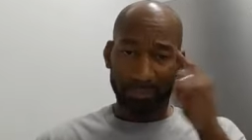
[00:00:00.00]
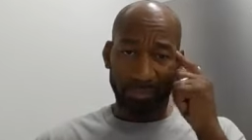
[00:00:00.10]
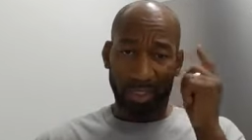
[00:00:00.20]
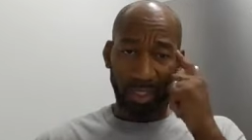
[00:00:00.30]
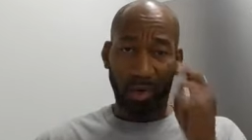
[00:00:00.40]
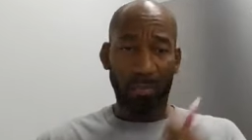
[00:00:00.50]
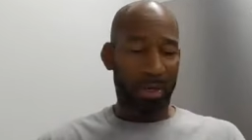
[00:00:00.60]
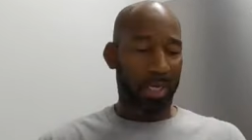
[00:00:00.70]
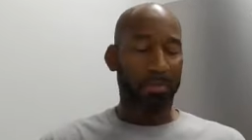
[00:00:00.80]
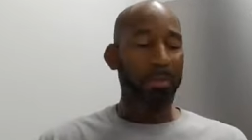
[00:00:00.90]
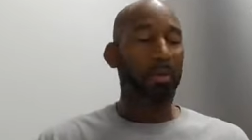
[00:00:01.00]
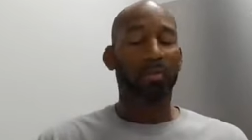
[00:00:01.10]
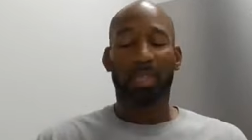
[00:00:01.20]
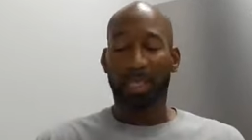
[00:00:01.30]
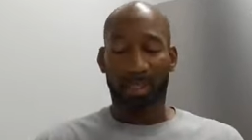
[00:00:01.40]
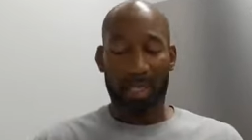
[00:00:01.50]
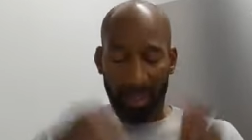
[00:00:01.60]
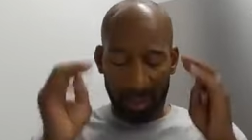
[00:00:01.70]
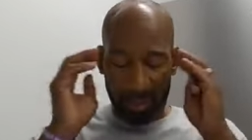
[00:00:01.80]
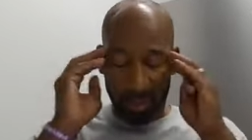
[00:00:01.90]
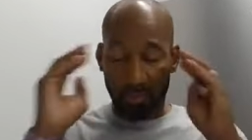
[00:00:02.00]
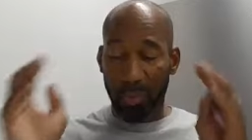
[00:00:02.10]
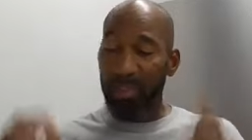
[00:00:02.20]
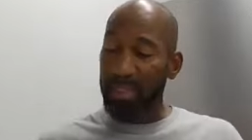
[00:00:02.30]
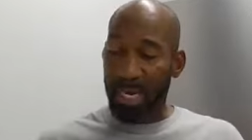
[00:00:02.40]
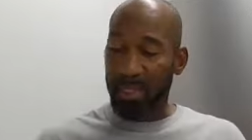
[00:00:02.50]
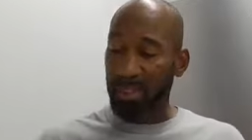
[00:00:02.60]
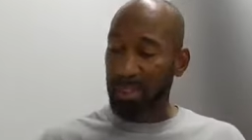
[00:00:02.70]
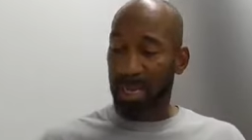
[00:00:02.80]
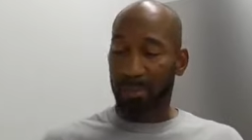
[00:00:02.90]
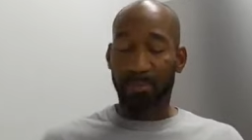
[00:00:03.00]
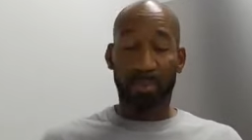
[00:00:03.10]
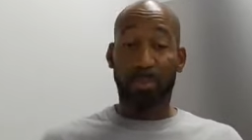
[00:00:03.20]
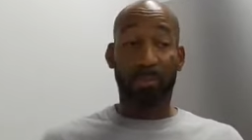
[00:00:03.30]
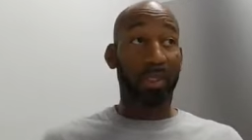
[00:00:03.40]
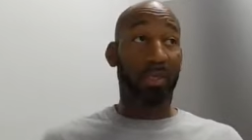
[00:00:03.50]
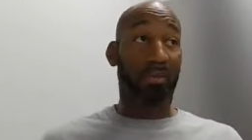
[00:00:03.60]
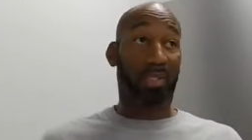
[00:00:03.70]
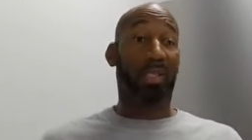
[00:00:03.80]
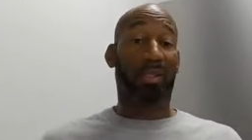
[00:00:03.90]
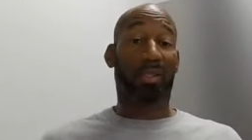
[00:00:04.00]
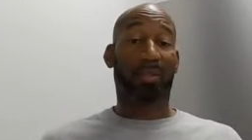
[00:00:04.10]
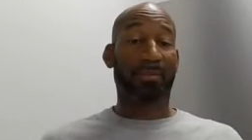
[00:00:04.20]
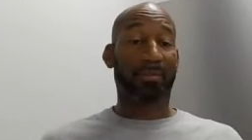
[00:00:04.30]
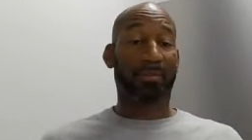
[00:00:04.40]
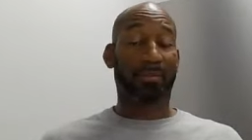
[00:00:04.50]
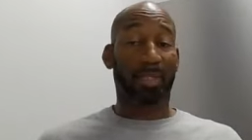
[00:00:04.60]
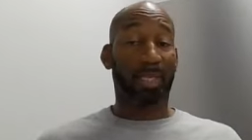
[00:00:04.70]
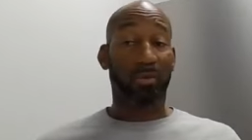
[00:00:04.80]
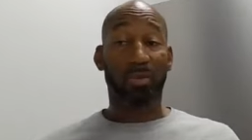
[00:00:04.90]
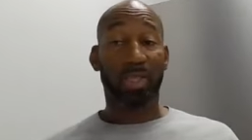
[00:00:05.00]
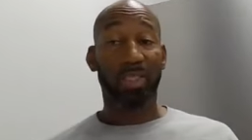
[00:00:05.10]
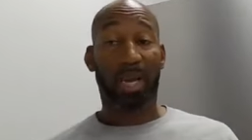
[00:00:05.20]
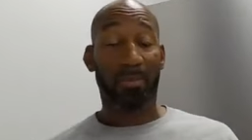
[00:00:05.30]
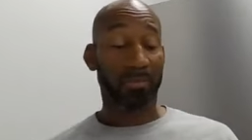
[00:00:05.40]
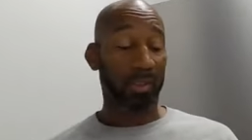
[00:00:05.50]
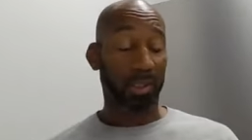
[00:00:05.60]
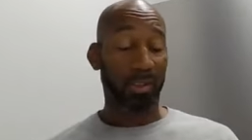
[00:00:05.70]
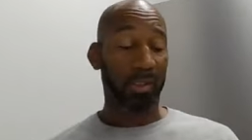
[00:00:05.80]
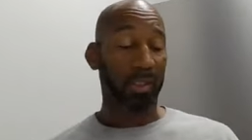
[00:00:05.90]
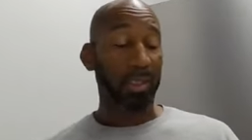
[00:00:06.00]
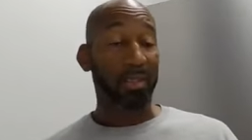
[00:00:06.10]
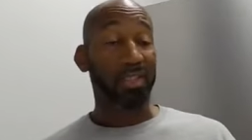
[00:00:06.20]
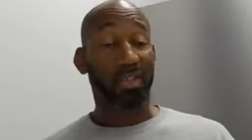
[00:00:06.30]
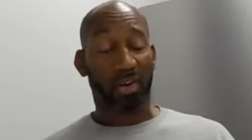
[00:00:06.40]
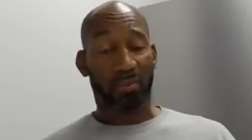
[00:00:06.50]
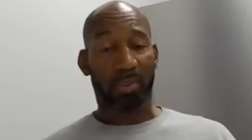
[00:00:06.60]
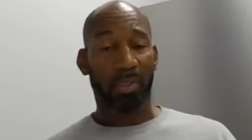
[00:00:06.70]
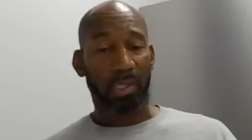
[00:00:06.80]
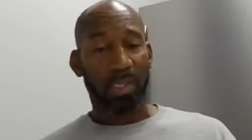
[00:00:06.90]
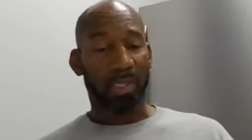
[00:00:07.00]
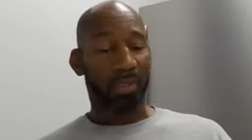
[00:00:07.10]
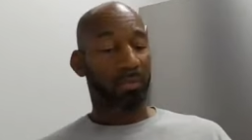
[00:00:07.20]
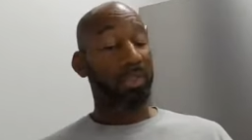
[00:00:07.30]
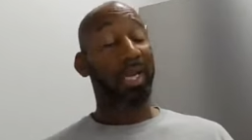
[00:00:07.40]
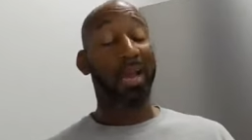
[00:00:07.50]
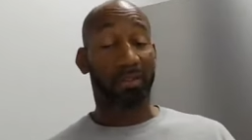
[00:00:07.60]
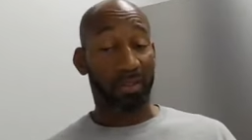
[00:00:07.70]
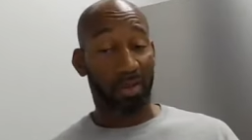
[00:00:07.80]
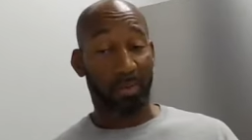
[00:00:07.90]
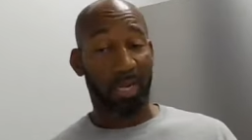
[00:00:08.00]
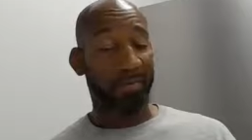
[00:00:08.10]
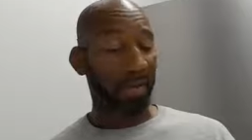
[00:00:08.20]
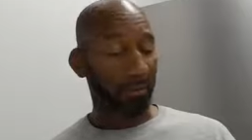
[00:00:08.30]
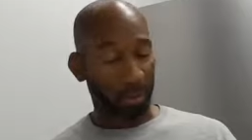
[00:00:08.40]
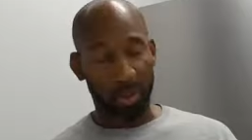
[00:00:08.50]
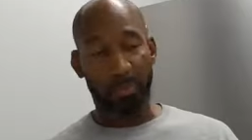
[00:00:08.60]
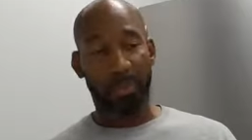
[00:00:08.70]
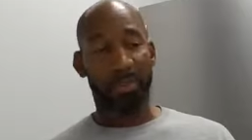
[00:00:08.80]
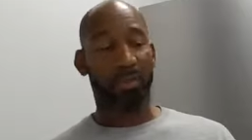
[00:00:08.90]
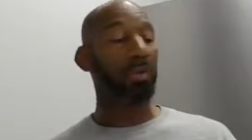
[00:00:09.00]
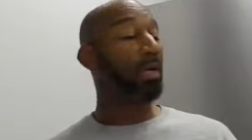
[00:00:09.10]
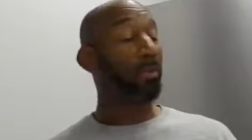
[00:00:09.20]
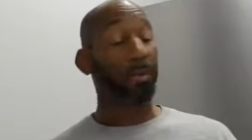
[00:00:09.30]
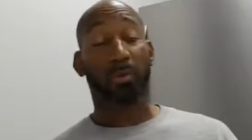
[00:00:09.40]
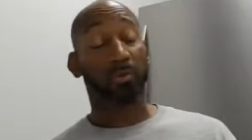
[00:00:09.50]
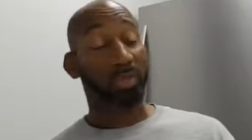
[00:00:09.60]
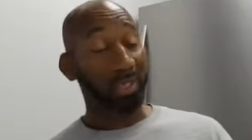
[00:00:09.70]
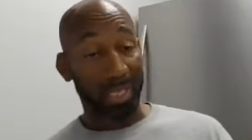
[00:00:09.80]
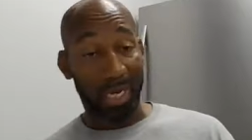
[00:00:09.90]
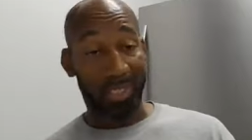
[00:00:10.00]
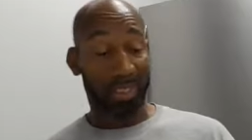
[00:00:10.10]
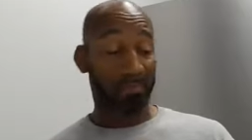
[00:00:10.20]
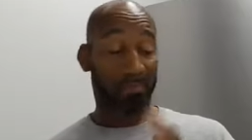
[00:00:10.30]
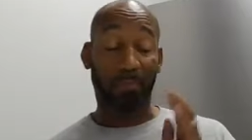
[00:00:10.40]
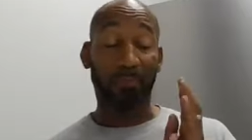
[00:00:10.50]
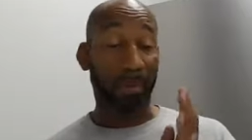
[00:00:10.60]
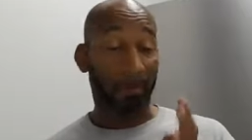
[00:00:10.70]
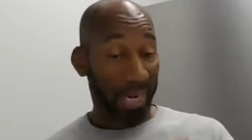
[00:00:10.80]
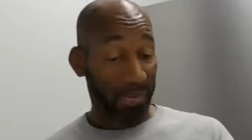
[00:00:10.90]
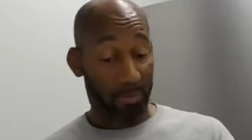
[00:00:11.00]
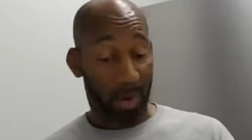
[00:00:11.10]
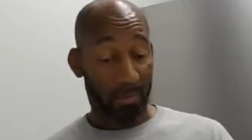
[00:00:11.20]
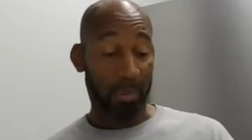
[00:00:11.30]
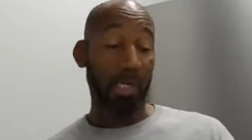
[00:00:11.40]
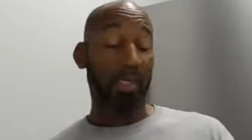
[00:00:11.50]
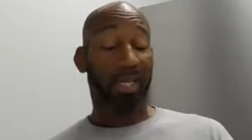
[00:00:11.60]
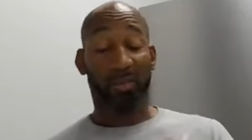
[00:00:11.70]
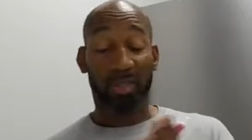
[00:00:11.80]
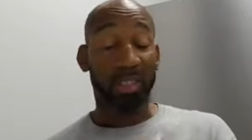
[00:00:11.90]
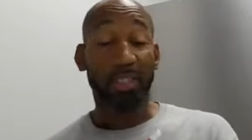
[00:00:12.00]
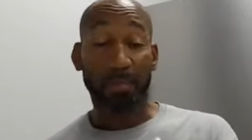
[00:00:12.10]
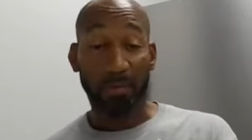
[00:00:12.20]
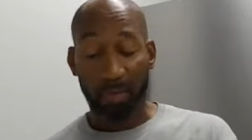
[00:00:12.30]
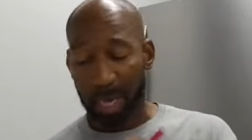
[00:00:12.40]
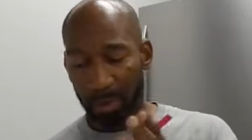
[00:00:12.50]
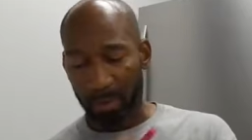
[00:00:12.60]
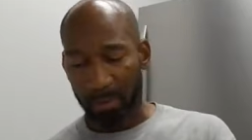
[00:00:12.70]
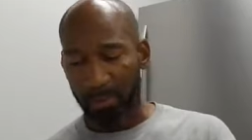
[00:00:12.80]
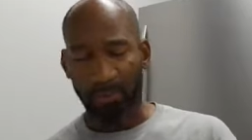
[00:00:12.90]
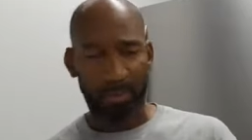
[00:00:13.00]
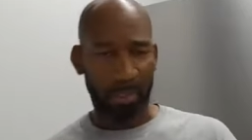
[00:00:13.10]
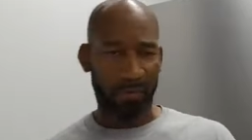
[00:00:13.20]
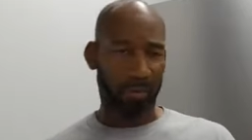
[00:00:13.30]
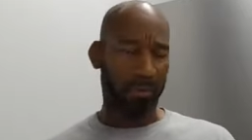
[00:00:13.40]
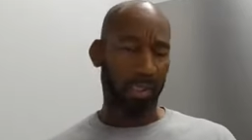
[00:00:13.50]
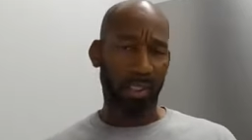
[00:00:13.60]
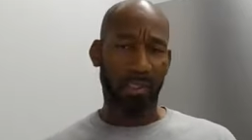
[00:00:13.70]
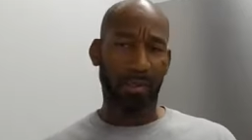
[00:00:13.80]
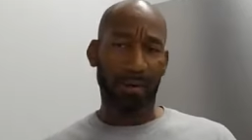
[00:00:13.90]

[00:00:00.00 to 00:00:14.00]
it's a no-brainer. Like, people don't think. Like, it's it's really sad to see how people really don't think. They don't use any type of uh, discernment. In order to have discernment, they have to have the Holy Spirit. So people don't see God. That's the, the main problem. They don't seek this perfect guy who had a perfect plan from the beginning.